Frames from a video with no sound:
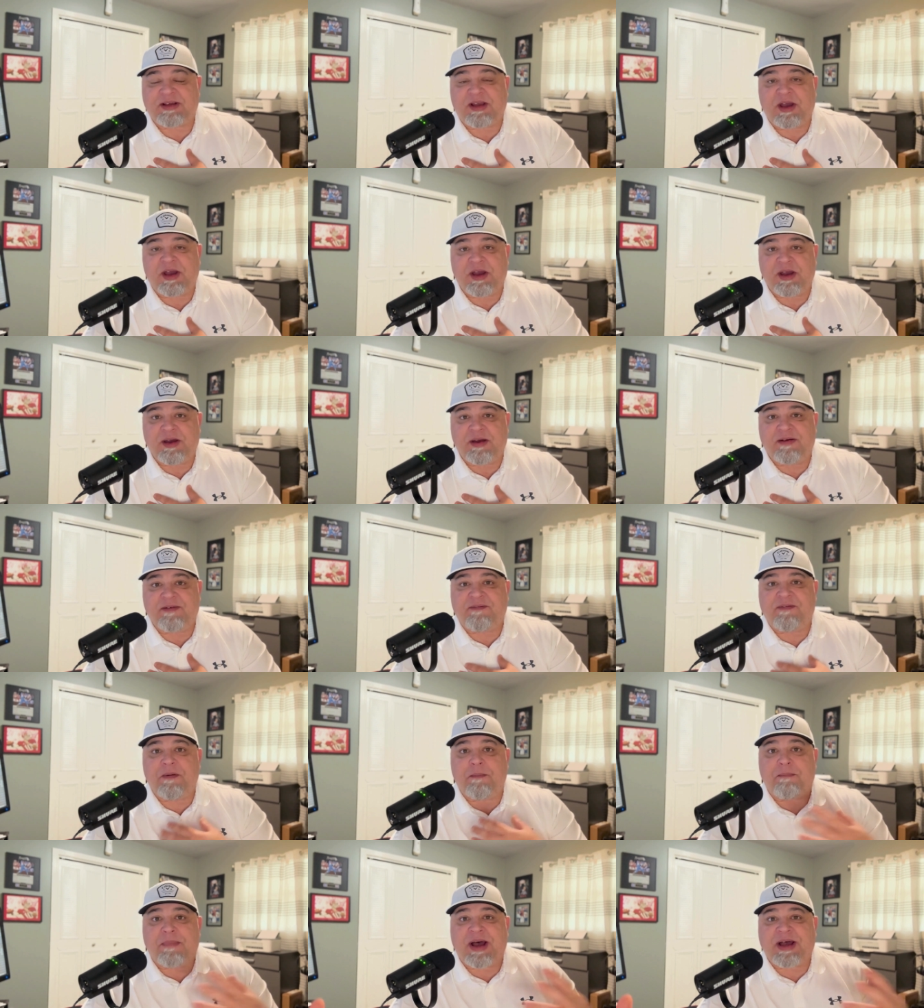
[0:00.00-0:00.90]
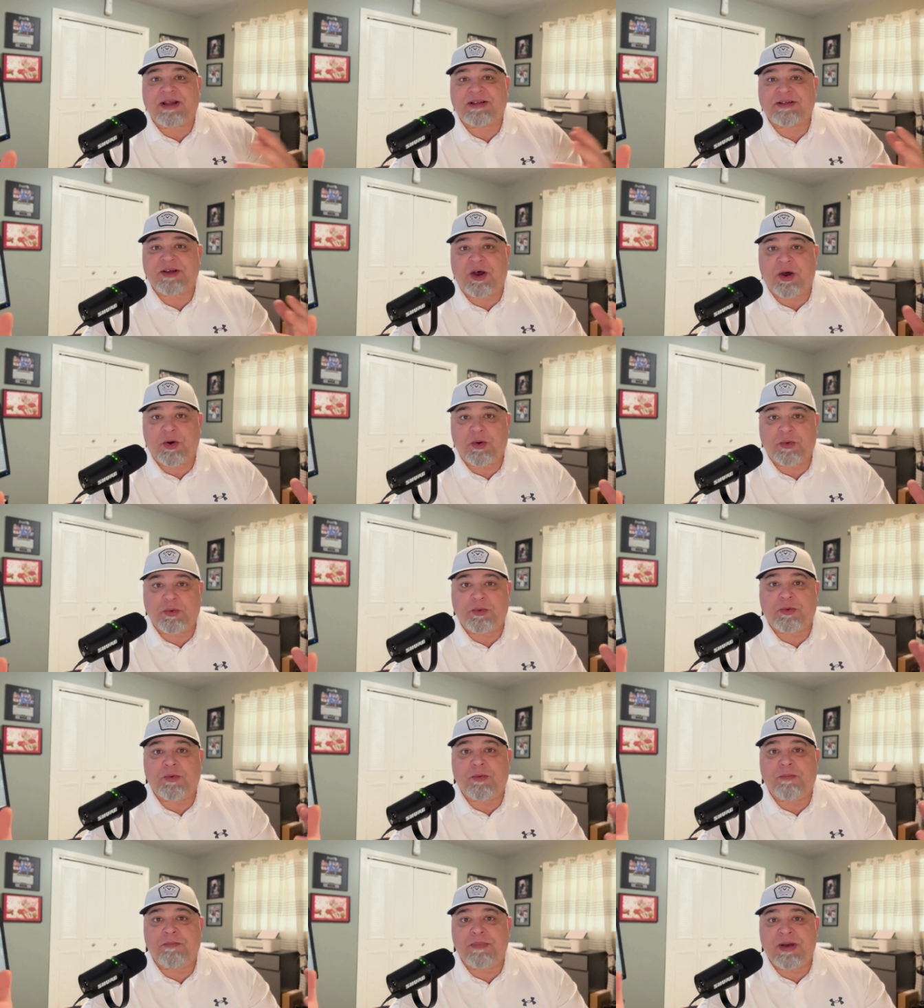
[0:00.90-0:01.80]
of my
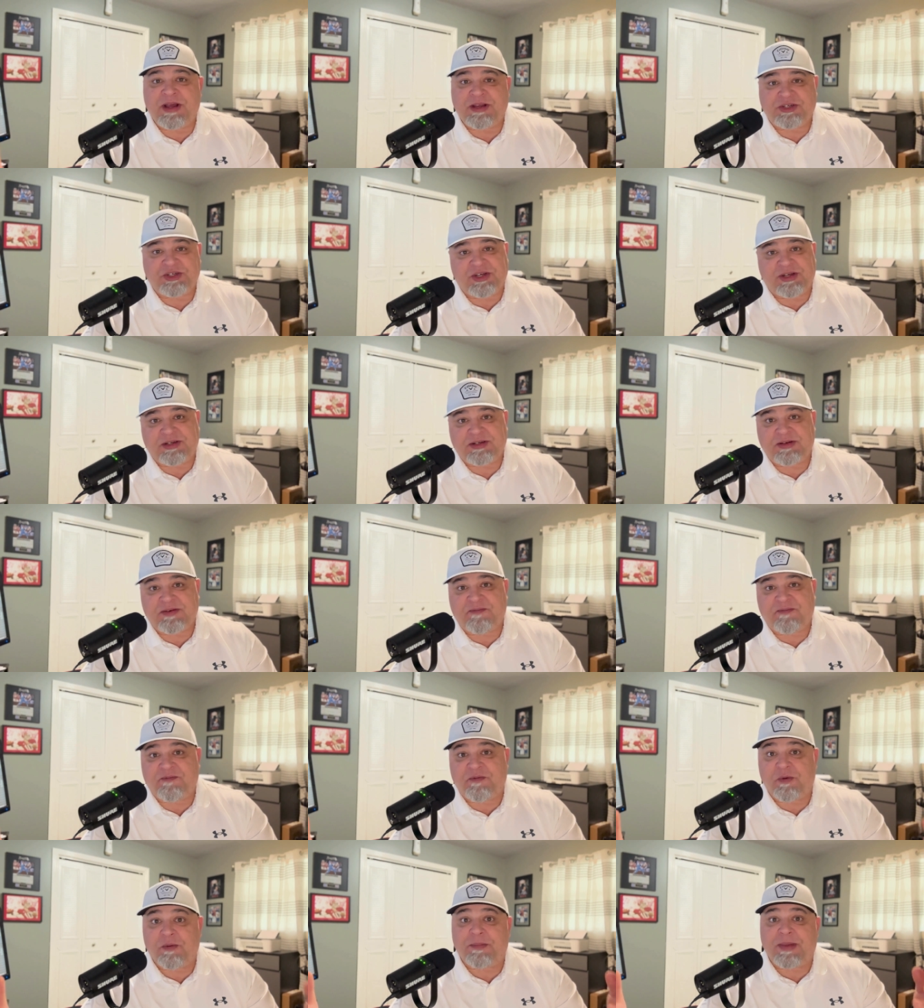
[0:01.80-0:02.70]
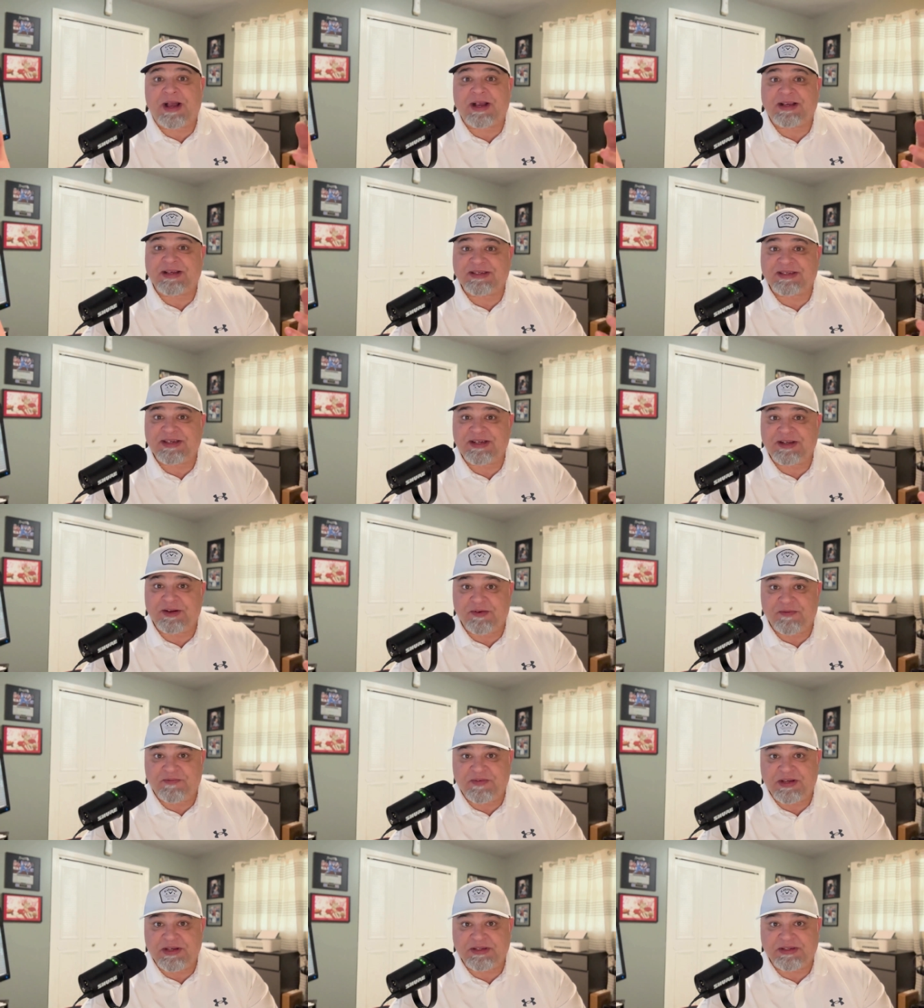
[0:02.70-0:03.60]
total budget for my casino
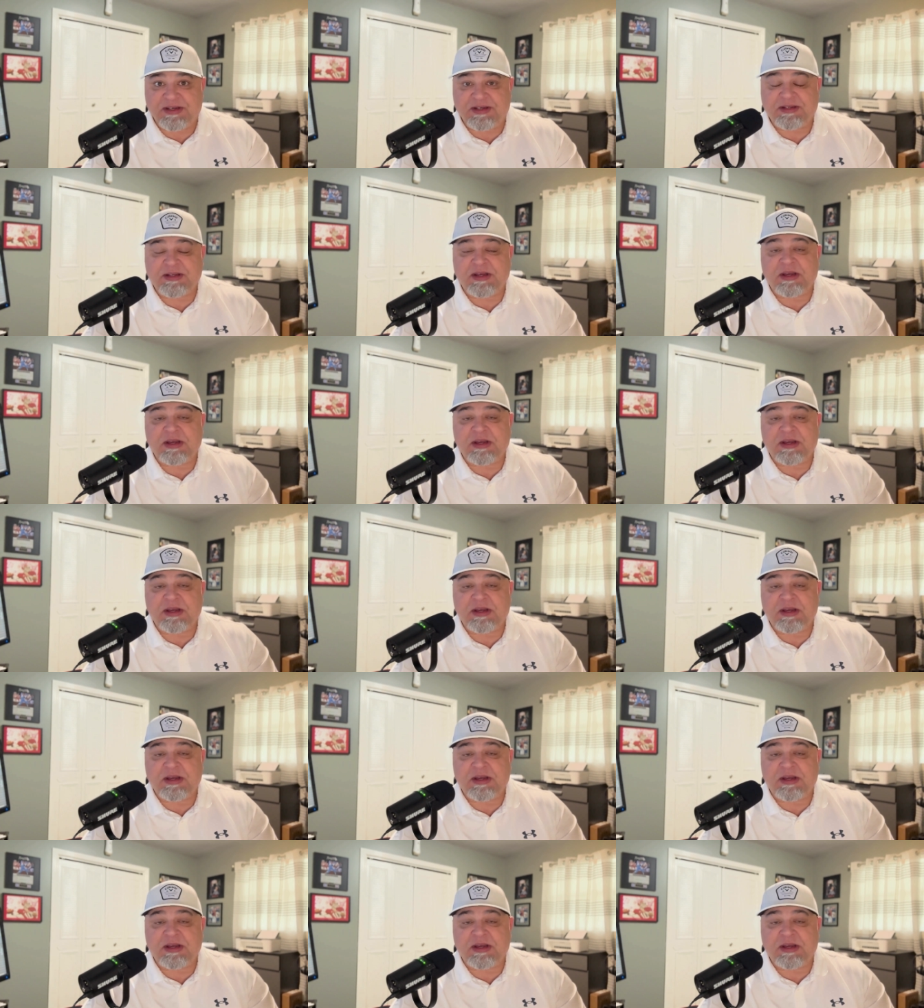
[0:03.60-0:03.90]
visit